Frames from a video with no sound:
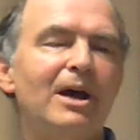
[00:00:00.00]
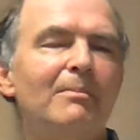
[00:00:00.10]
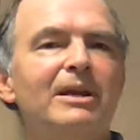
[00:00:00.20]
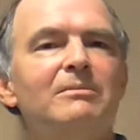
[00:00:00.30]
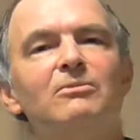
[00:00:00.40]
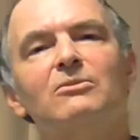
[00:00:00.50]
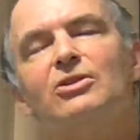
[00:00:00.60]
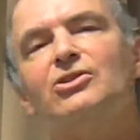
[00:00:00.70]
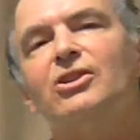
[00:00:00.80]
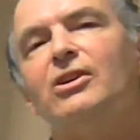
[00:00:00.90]
our main
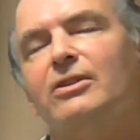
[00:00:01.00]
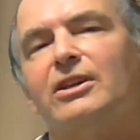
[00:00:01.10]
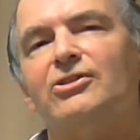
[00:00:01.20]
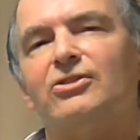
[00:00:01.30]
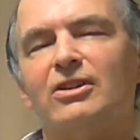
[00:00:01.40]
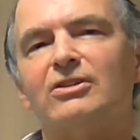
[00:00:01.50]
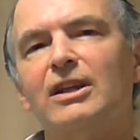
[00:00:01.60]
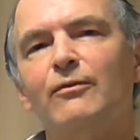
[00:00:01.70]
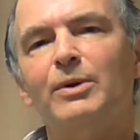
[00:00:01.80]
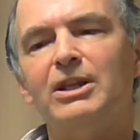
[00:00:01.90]
concern is
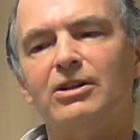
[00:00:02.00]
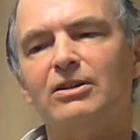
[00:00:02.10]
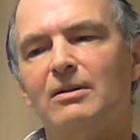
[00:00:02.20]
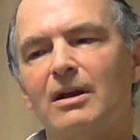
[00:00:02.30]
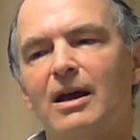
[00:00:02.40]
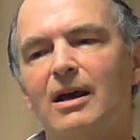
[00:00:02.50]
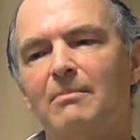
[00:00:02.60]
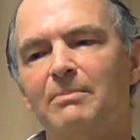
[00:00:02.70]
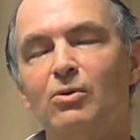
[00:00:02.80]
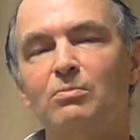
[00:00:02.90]
that if we can
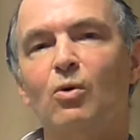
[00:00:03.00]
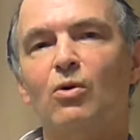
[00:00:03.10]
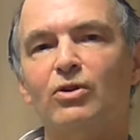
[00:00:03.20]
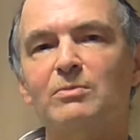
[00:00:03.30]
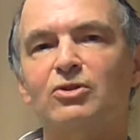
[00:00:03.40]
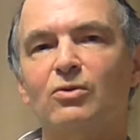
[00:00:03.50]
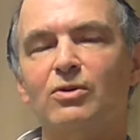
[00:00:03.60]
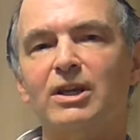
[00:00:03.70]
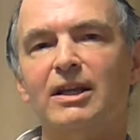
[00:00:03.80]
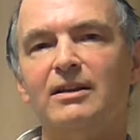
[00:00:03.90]
build more group
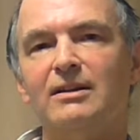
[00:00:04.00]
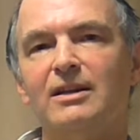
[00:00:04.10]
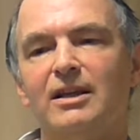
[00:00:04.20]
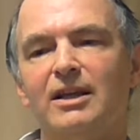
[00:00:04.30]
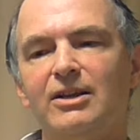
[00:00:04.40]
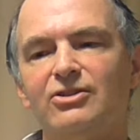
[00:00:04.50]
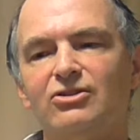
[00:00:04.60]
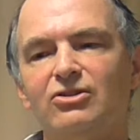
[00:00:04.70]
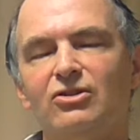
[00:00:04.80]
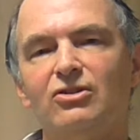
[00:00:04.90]
talk in,
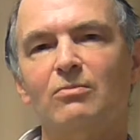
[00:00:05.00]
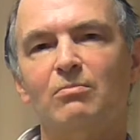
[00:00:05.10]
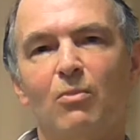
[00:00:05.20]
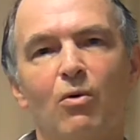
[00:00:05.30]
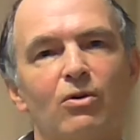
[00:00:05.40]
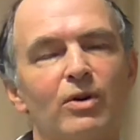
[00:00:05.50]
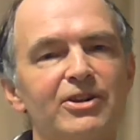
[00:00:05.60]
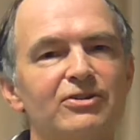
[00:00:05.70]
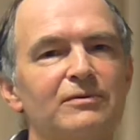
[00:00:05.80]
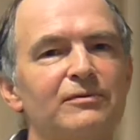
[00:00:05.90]
it's more a
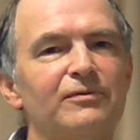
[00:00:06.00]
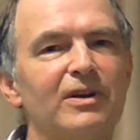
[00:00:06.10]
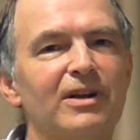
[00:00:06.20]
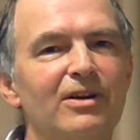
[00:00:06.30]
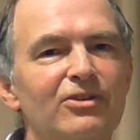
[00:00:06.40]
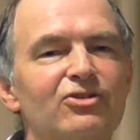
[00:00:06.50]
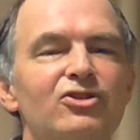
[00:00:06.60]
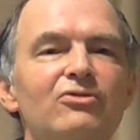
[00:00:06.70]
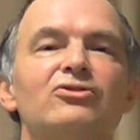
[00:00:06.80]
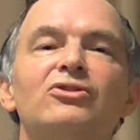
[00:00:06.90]
case of the
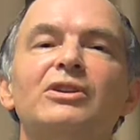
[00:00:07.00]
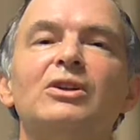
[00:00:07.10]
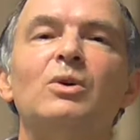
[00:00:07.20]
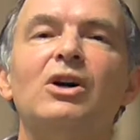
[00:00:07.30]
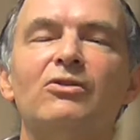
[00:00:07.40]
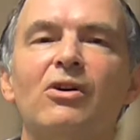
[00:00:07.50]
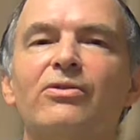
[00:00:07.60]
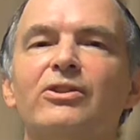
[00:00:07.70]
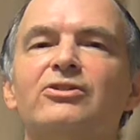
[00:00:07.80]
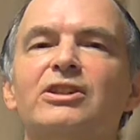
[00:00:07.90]
students are doing the work
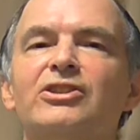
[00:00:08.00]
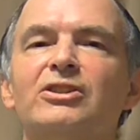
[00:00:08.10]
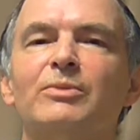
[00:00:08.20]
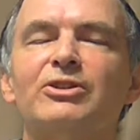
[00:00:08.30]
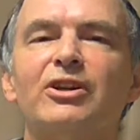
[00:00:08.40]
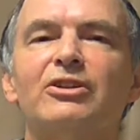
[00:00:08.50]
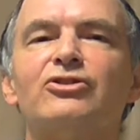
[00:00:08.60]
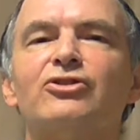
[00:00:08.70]
rather than the teacher, and we're trying to